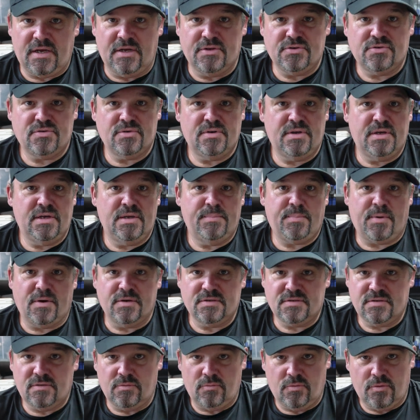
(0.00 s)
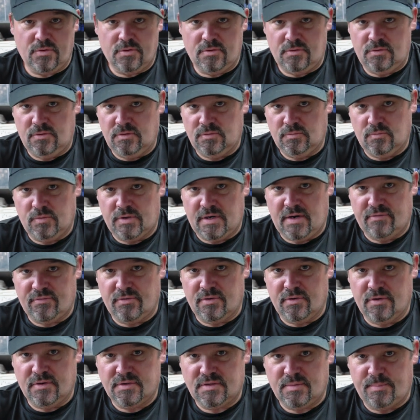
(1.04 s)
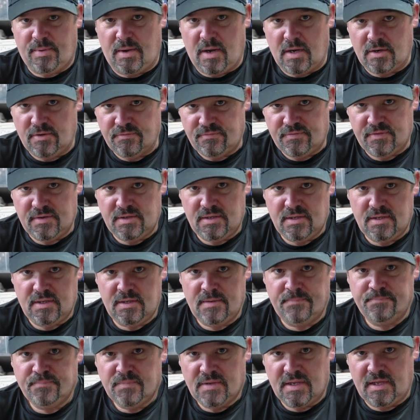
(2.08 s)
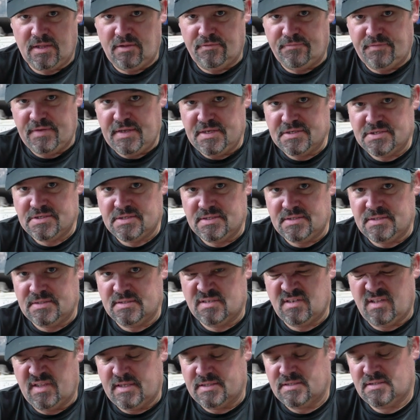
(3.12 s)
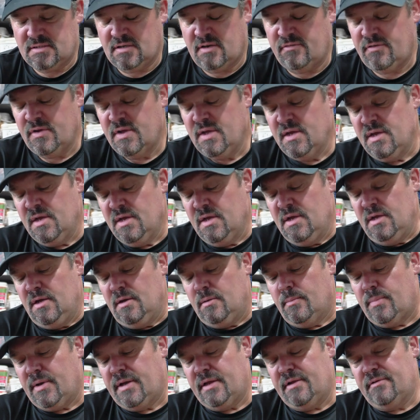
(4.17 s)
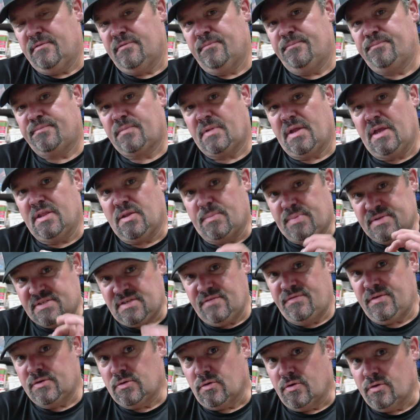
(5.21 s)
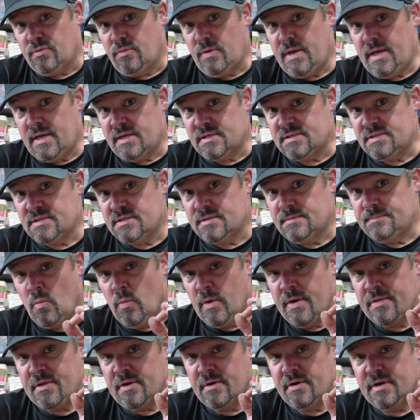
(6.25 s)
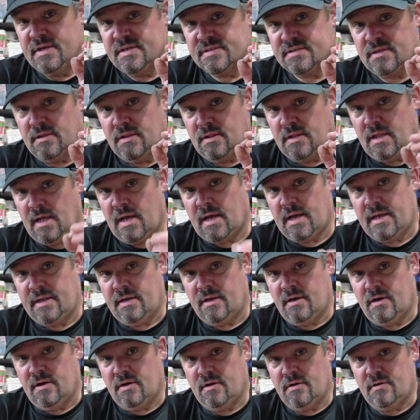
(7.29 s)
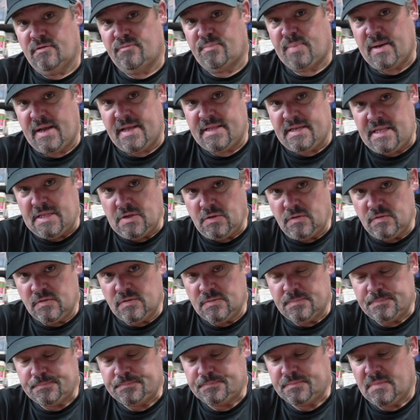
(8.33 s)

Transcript: country, parts of the world, whatever, topography, elevations, all that stuff. But in the Pacific Northwest, where there is a lot of pine needles,